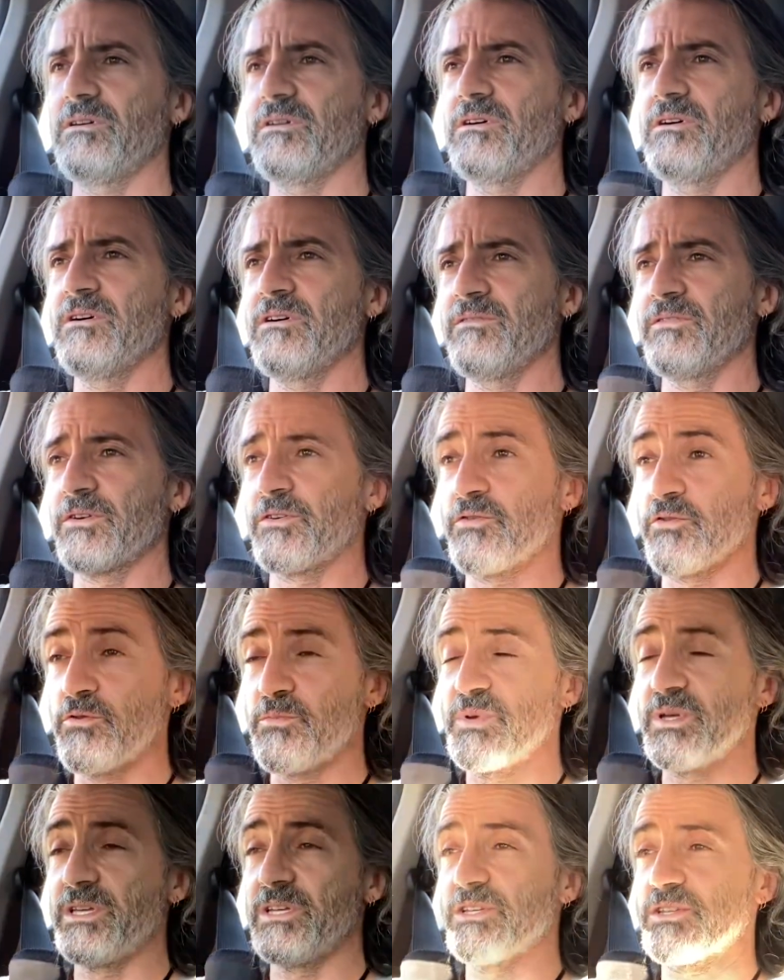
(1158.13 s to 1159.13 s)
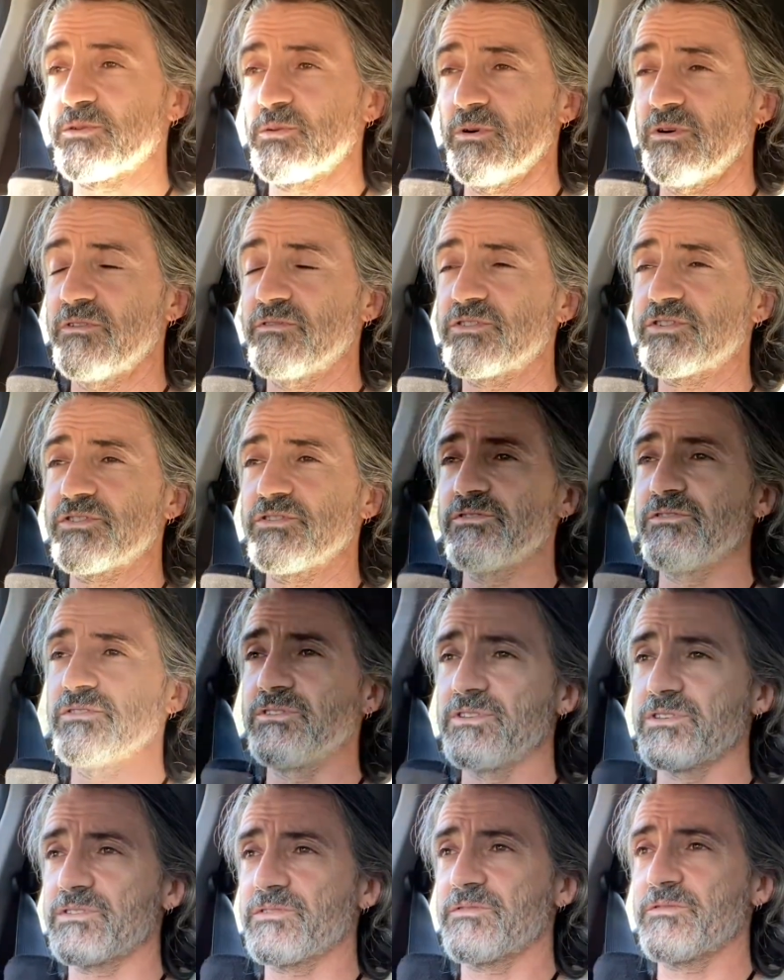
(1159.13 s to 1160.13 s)
of a group of Year 12
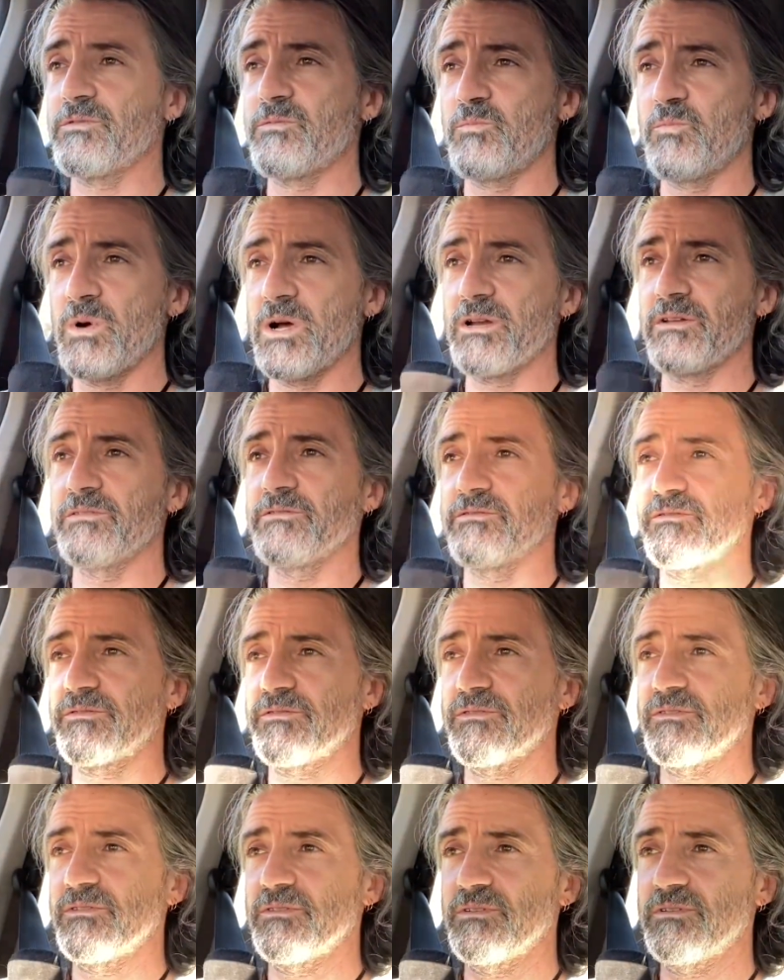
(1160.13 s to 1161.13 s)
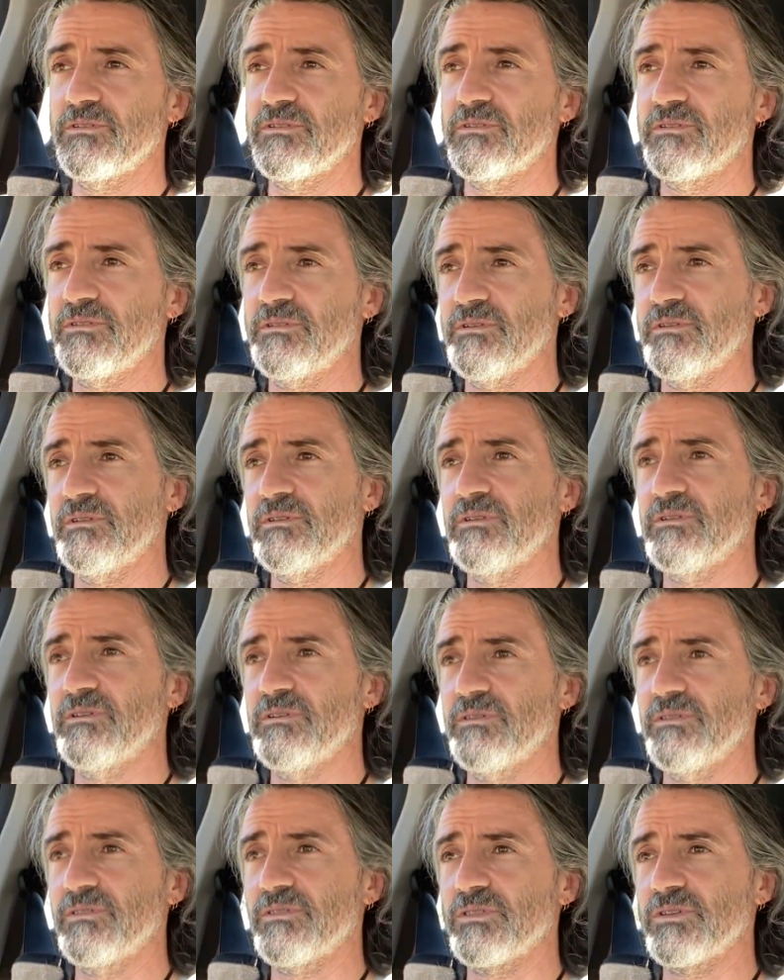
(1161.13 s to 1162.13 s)
students from one of
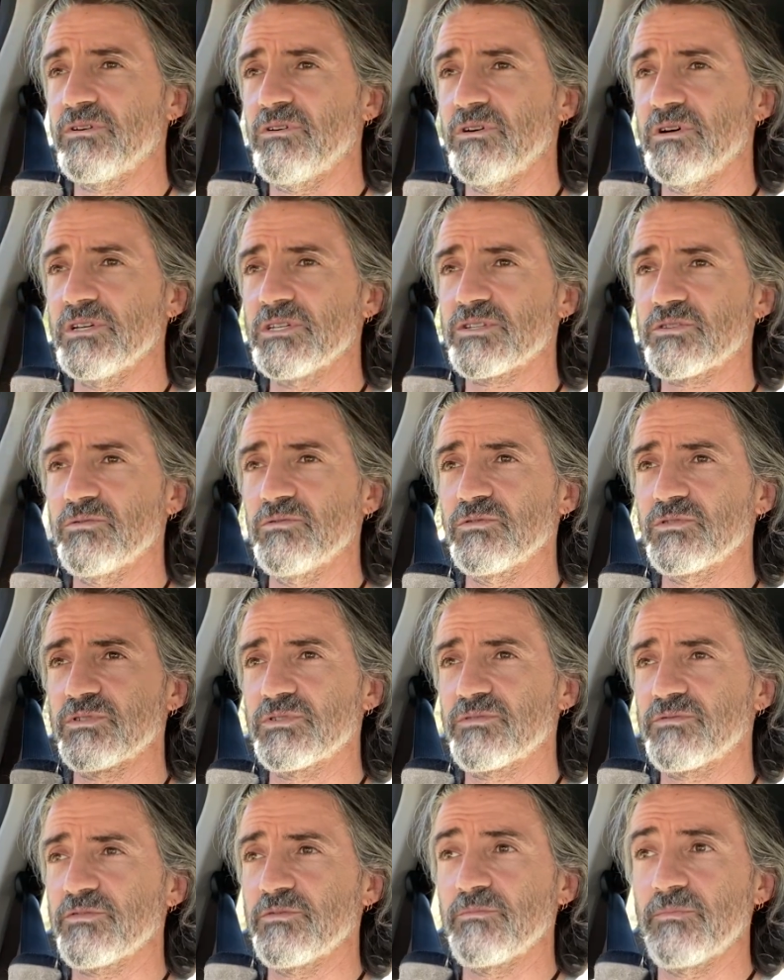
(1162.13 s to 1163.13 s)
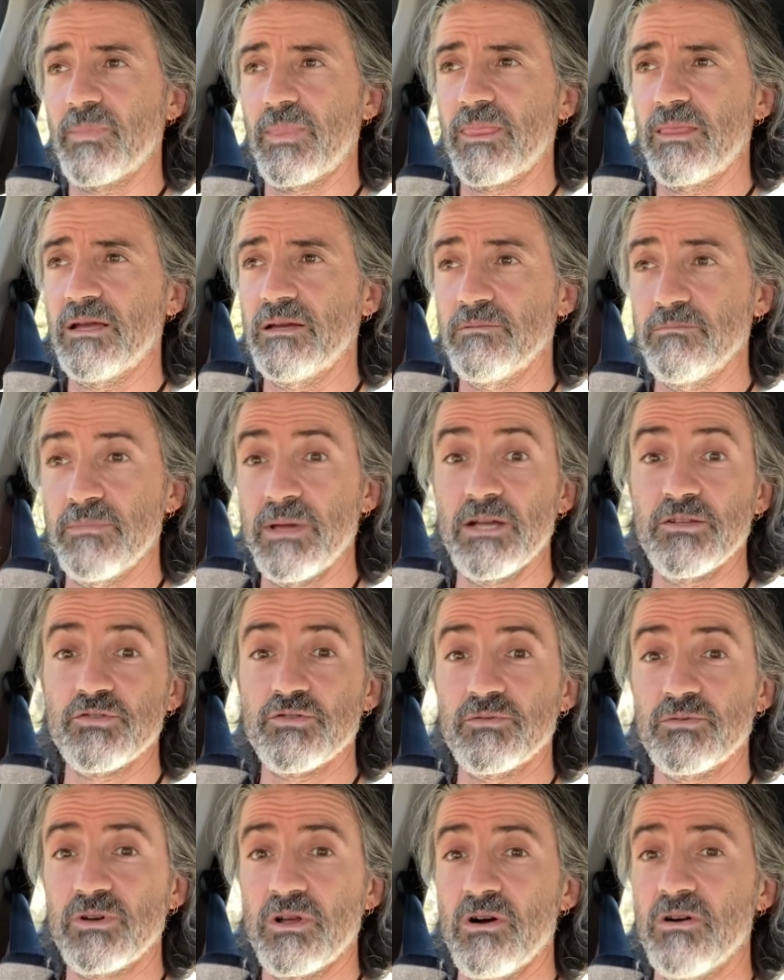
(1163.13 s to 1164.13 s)
the high schools at Mount
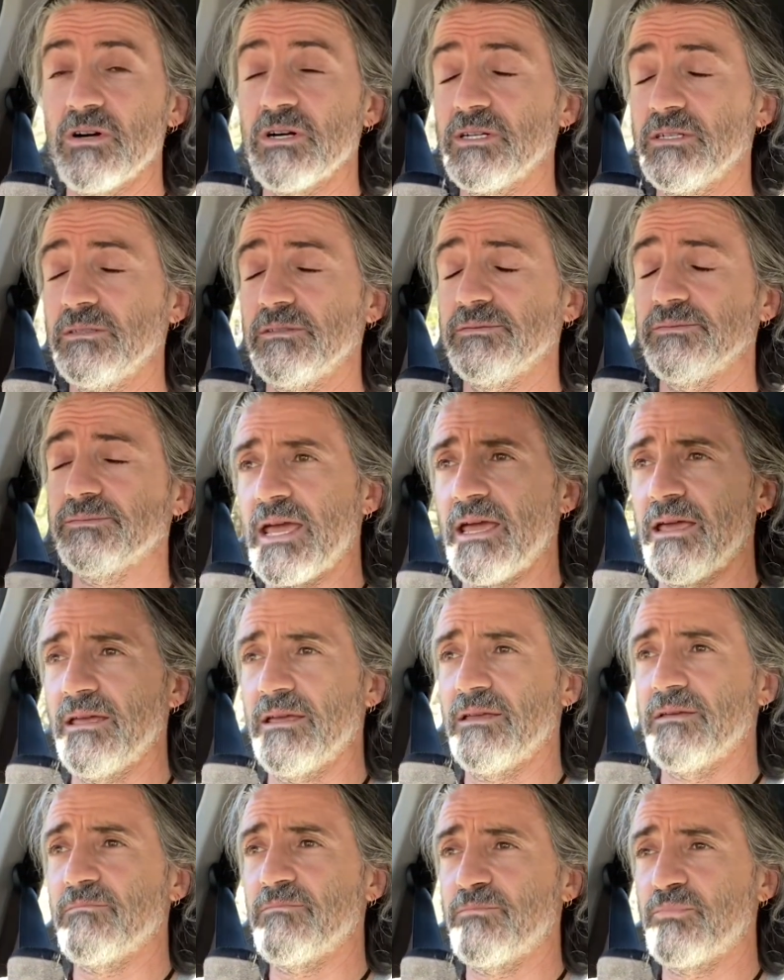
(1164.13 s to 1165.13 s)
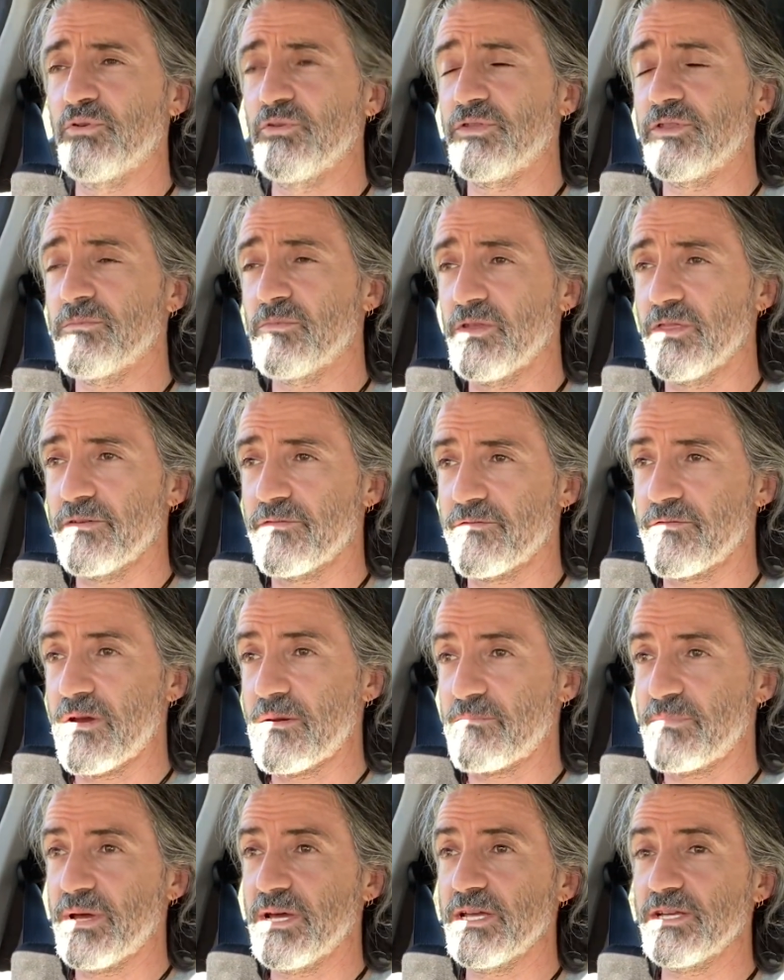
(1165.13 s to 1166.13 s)
Druitt High. Put them on the
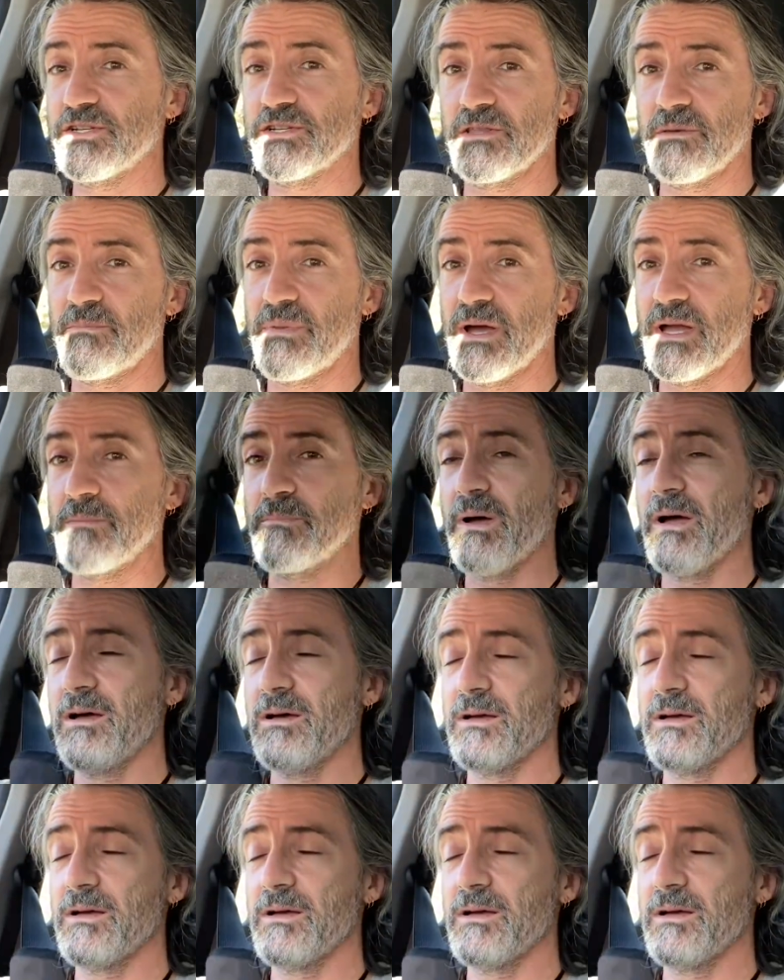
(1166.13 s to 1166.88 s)
front page of the paper